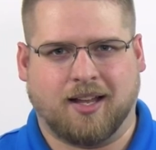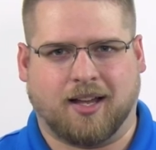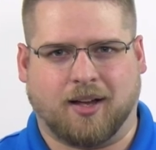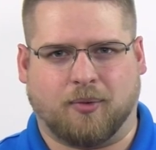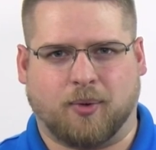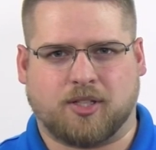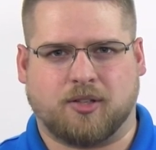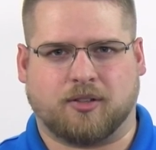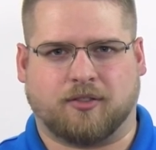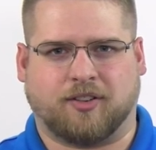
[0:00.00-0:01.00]
uh, which
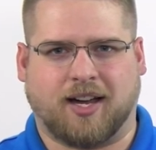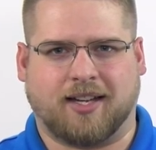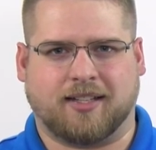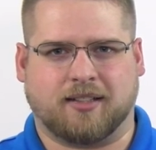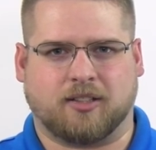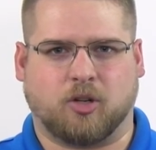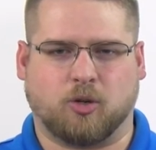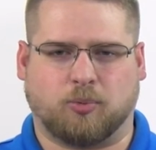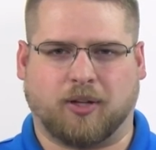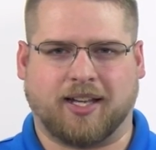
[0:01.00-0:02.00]
you can find in
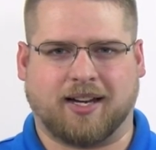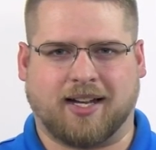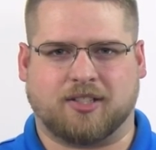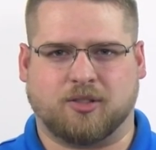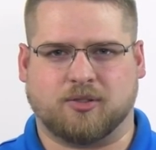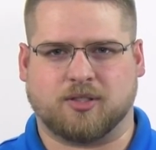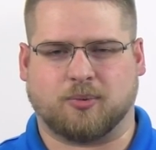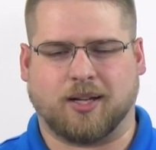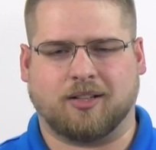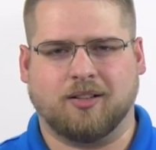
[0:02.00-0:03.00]
Google Play and iTunes as
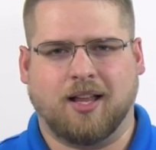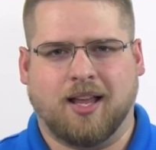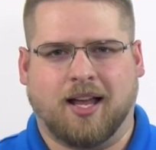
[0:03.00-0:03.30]
well.